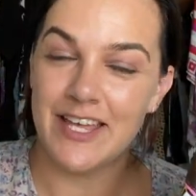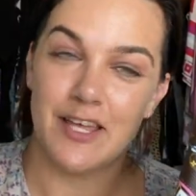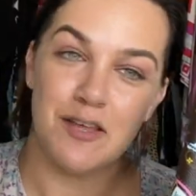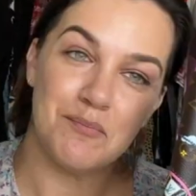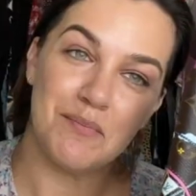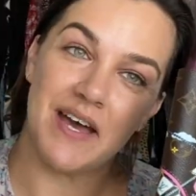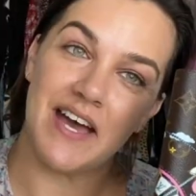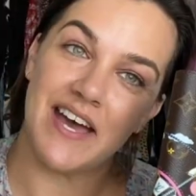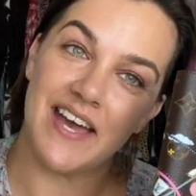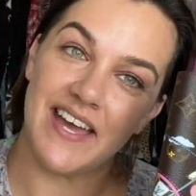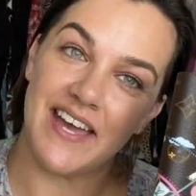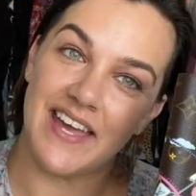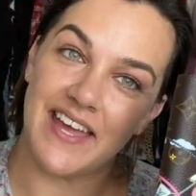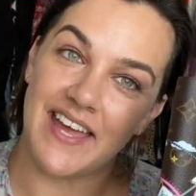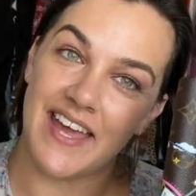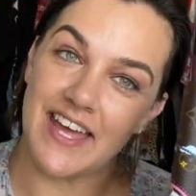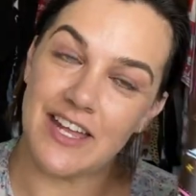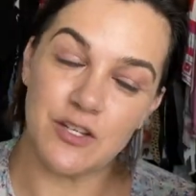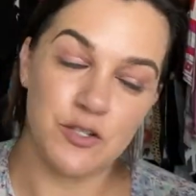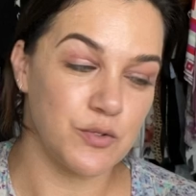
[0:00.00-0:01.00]

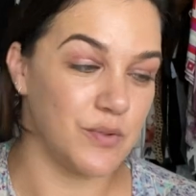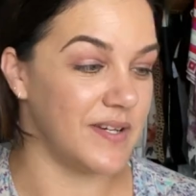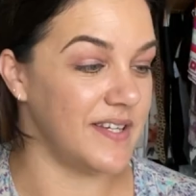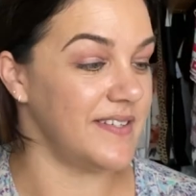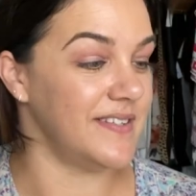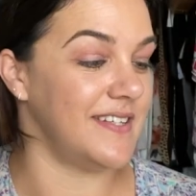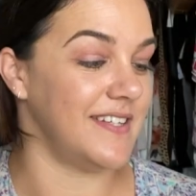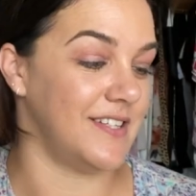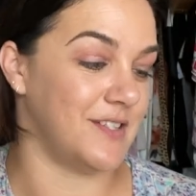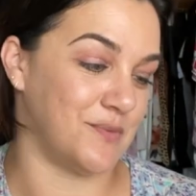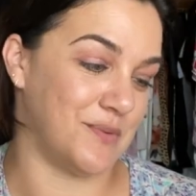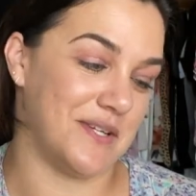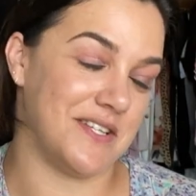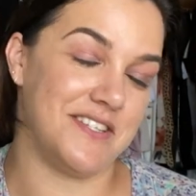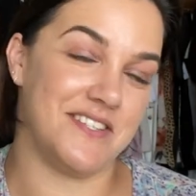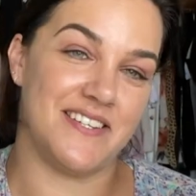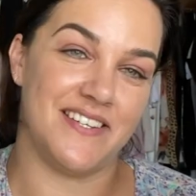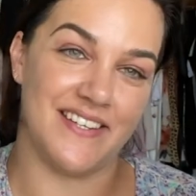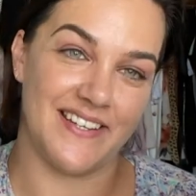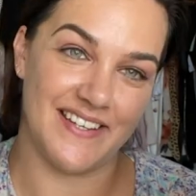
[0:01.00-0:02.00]
My
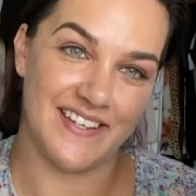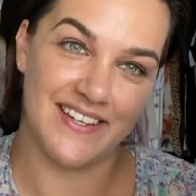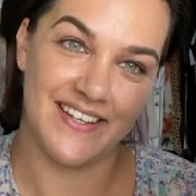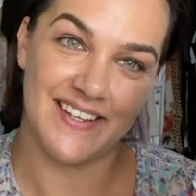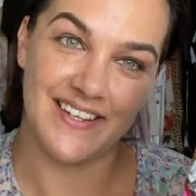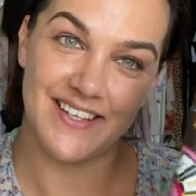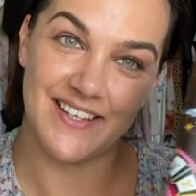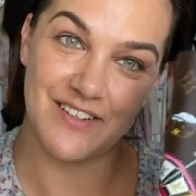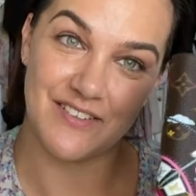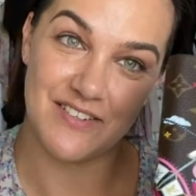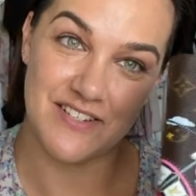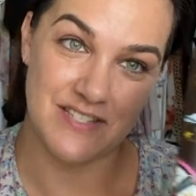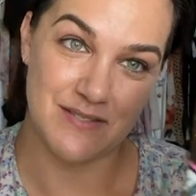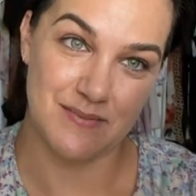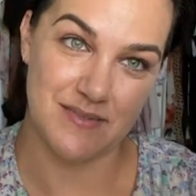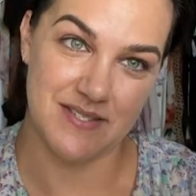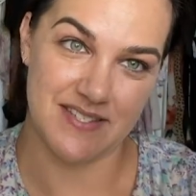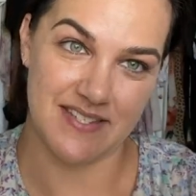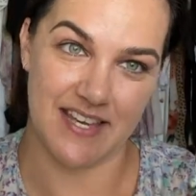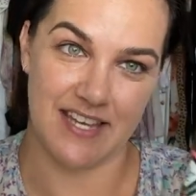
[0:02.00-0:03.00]
2020
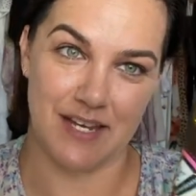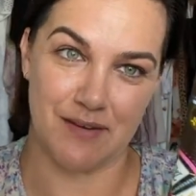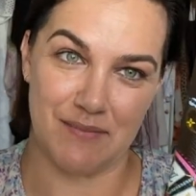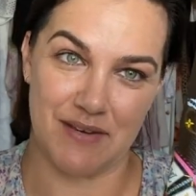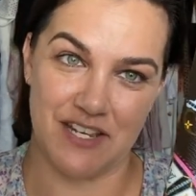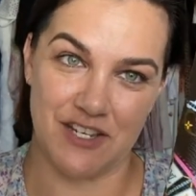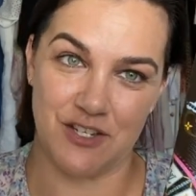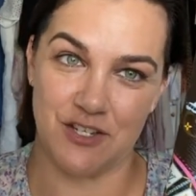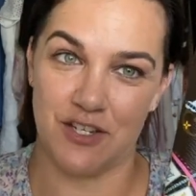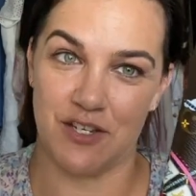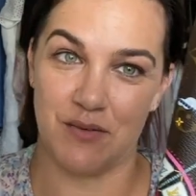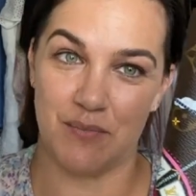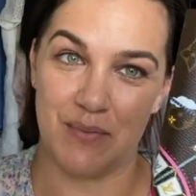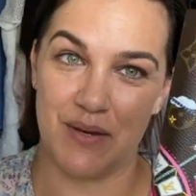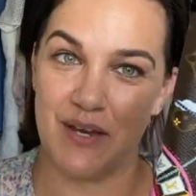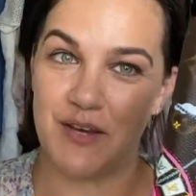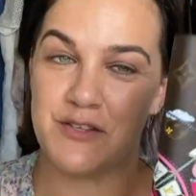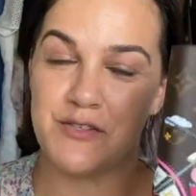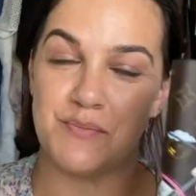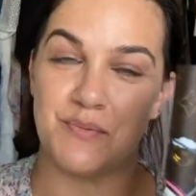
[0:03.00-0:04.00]
Christmas animation
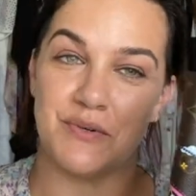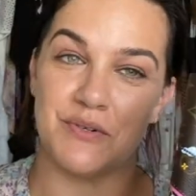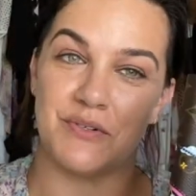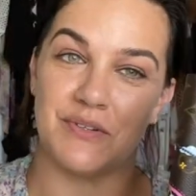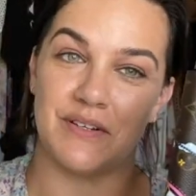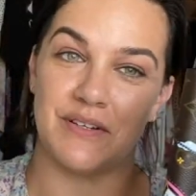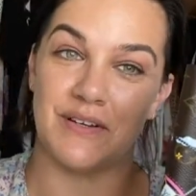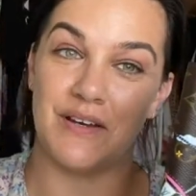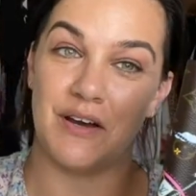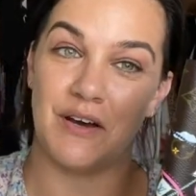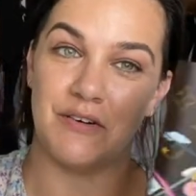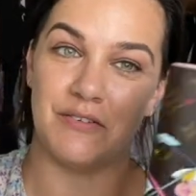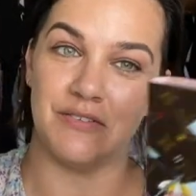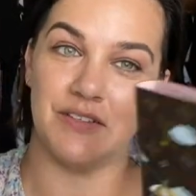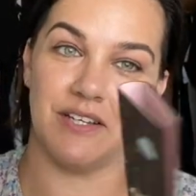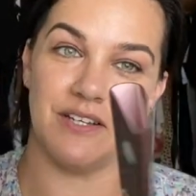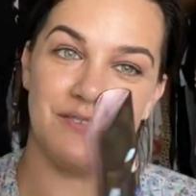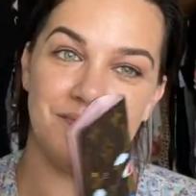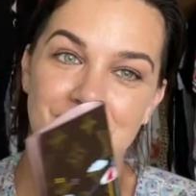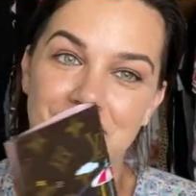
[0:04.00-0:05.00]
passport
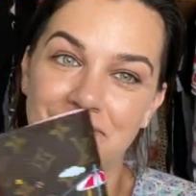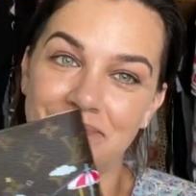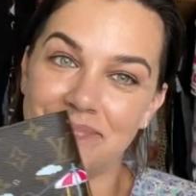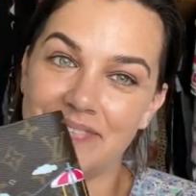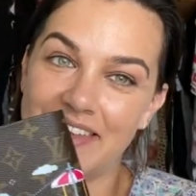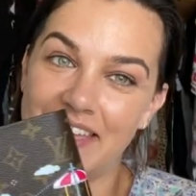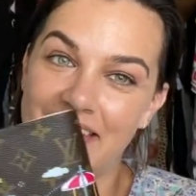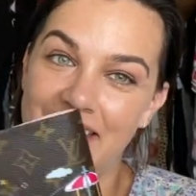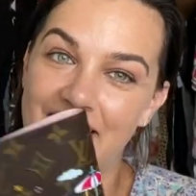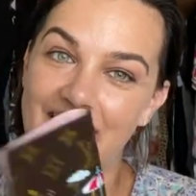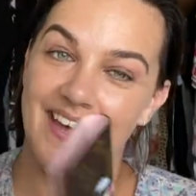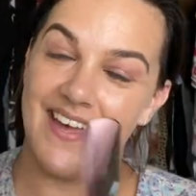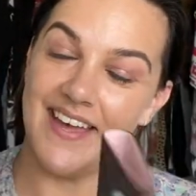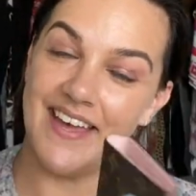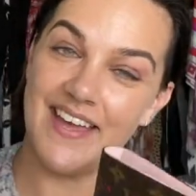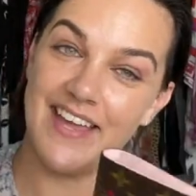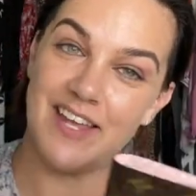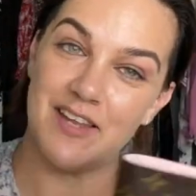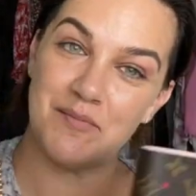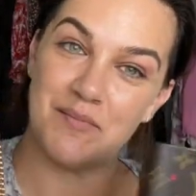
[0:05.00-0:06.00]
holder
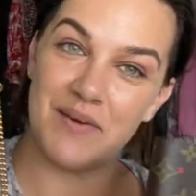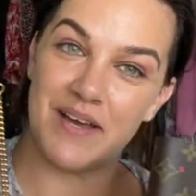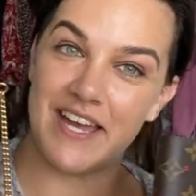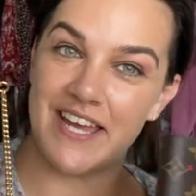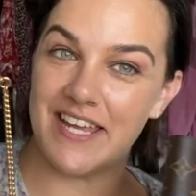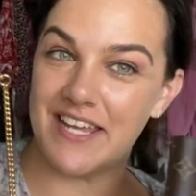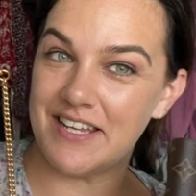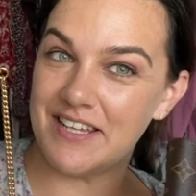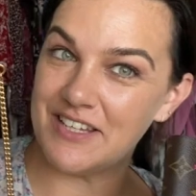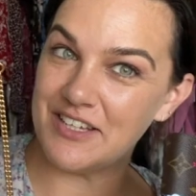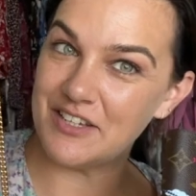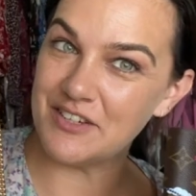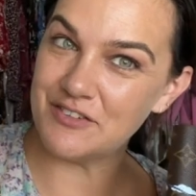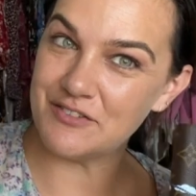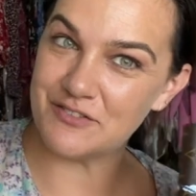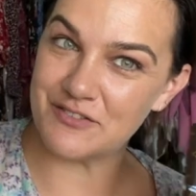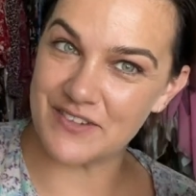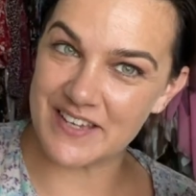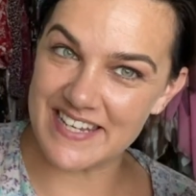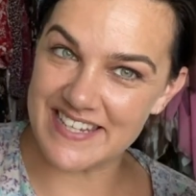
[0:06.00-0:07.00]
and my new
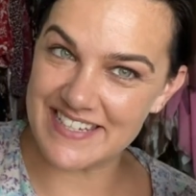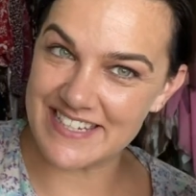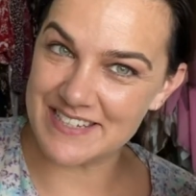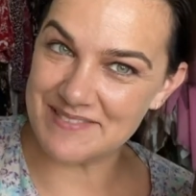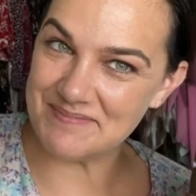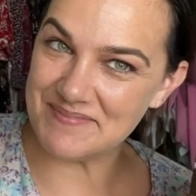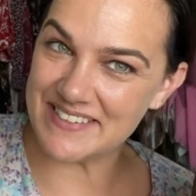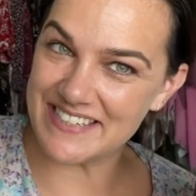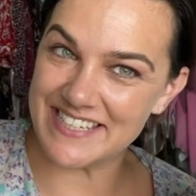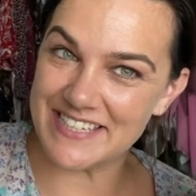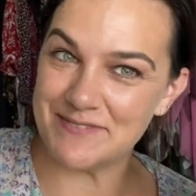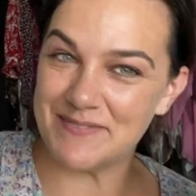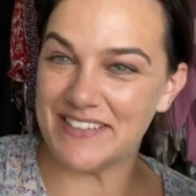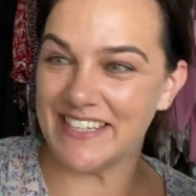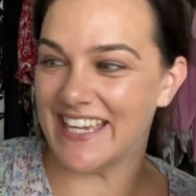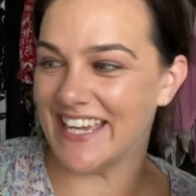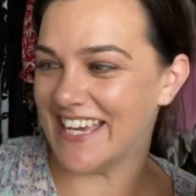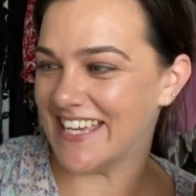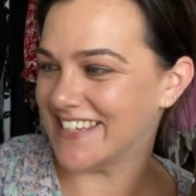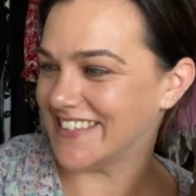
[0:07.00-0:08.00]
Fendi mini
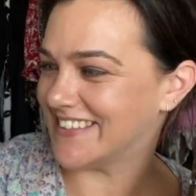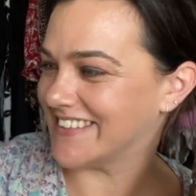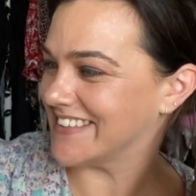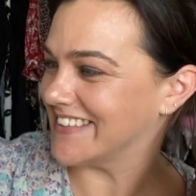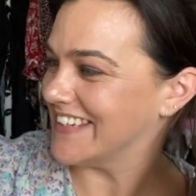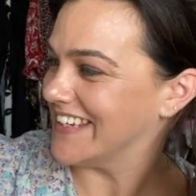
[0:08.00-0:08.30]
baguette.